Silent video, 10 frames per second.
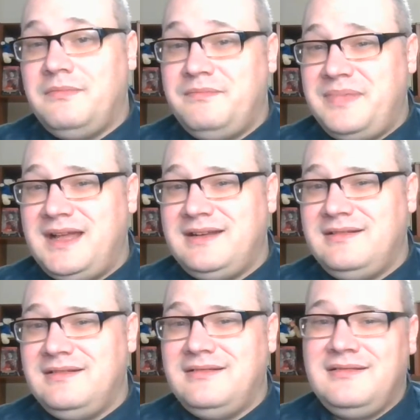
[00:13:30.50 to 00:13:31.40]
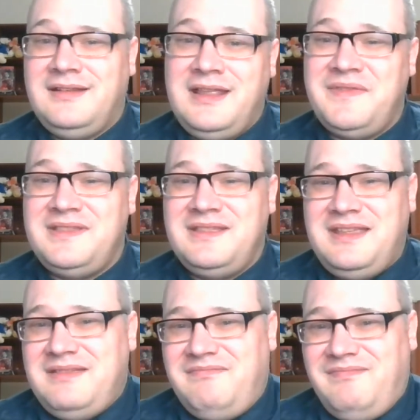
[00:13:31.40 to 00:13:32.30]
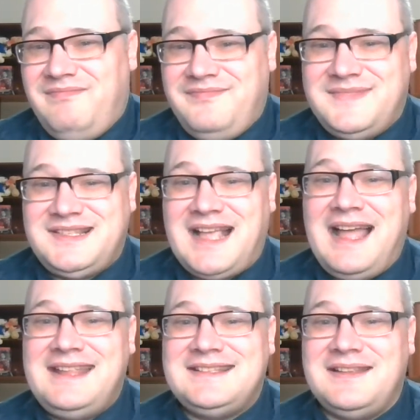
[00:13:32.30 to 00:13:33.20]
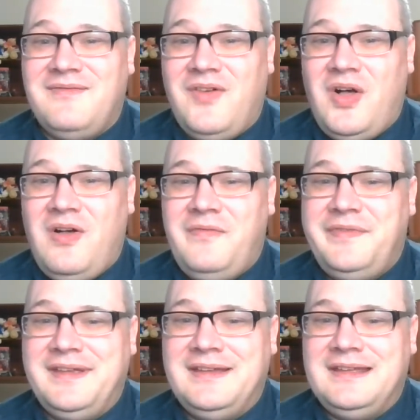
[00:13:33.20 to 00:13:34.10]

but given the sides involved,